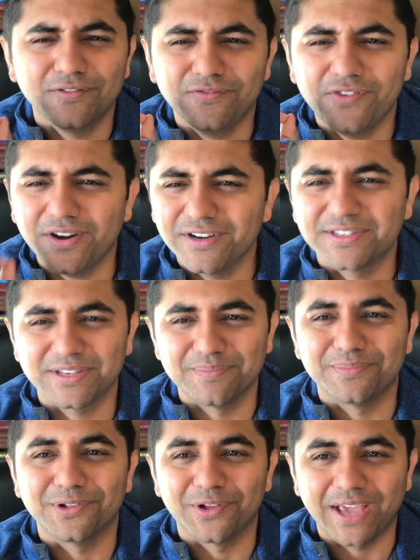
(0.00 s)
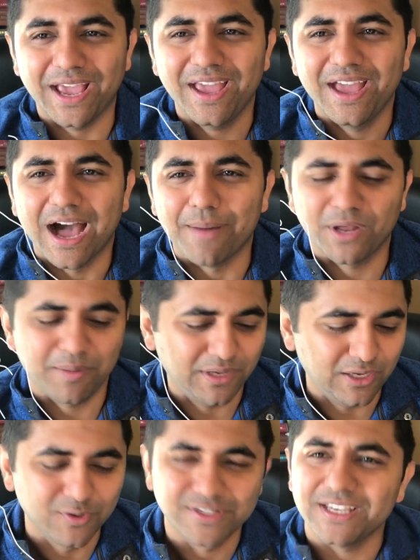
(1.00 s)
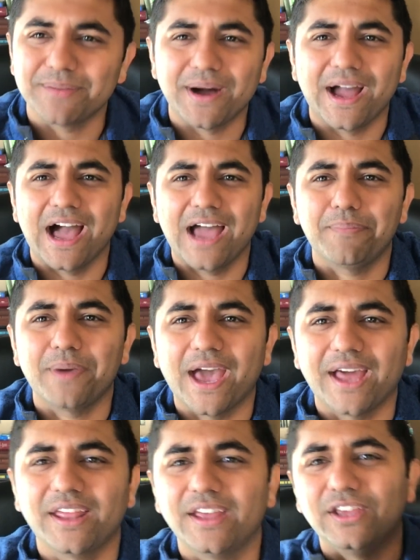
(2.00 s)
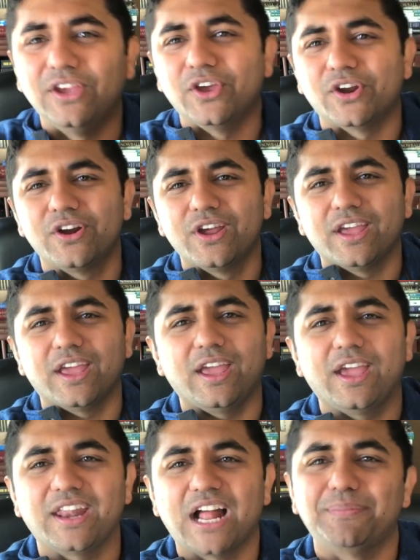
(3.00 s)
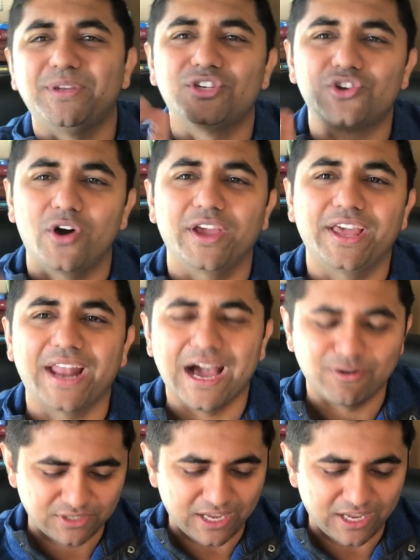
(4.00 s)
Very simple, okay? I'm going to be using my iPad here and I'll be drawing it out,